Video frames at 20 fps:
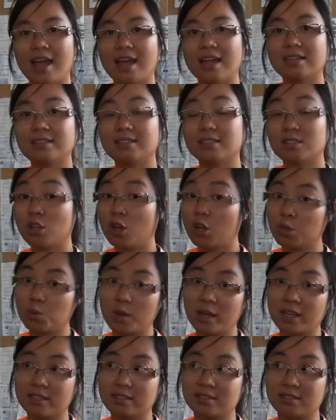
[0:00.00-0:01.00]
It's
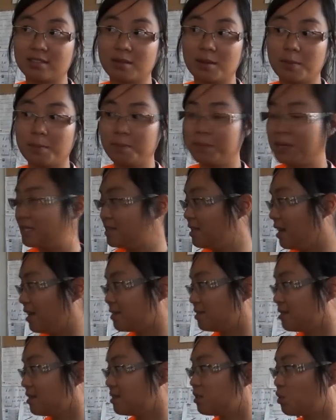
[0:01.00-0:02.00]
always busy
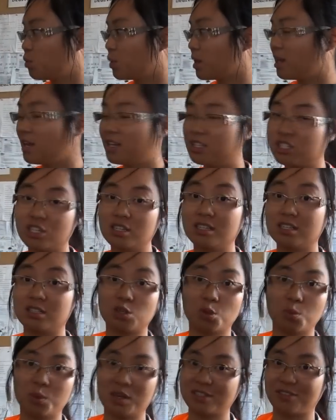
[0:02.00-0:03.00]
like this. The regulation is
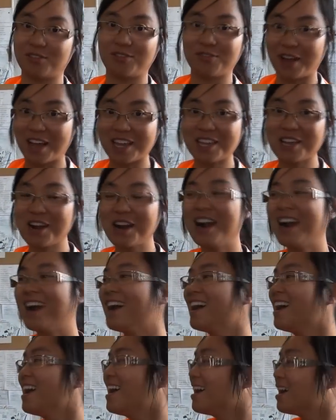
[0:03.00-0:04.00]
always fire
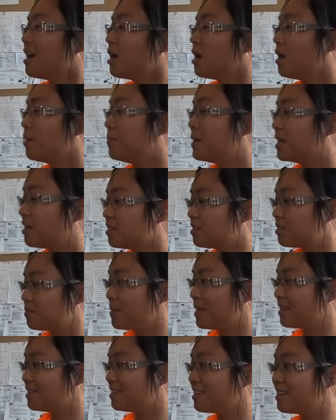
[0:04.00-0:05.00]
because
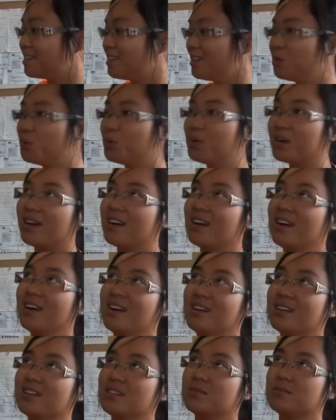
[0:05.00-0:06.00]
basically
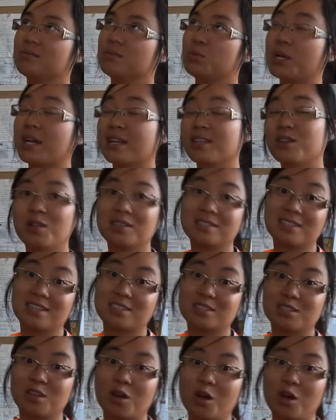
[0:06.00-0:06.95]
we can call that the